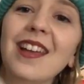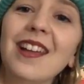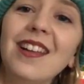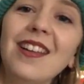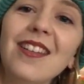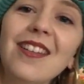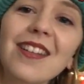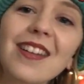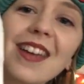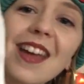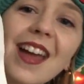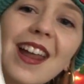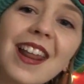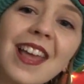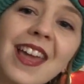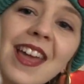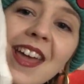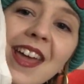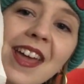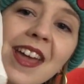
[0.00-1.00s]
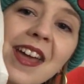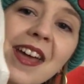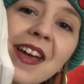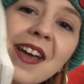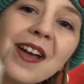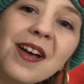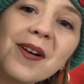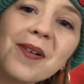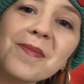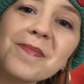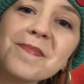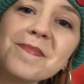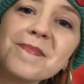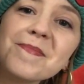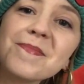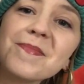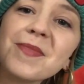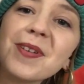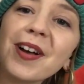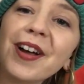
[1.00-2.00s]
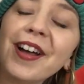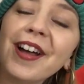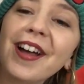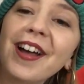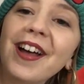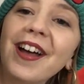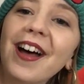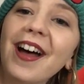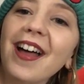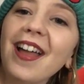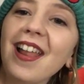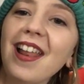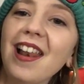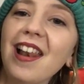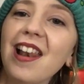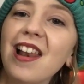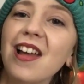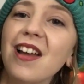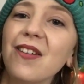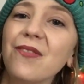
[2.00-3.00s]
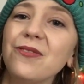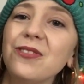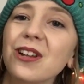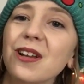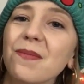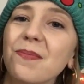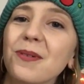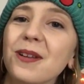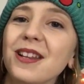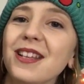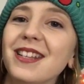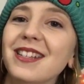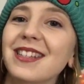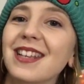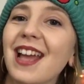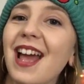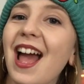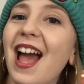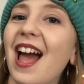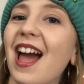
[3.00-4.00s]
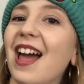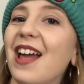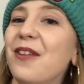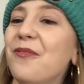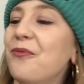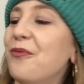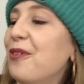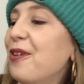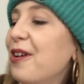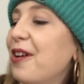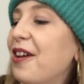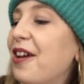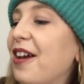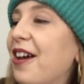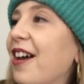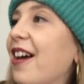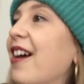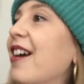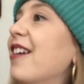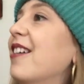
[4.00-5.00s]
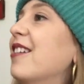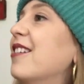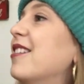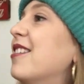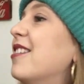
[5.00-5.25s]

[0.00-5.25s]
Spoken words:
Look at him. I love Japanese adverts.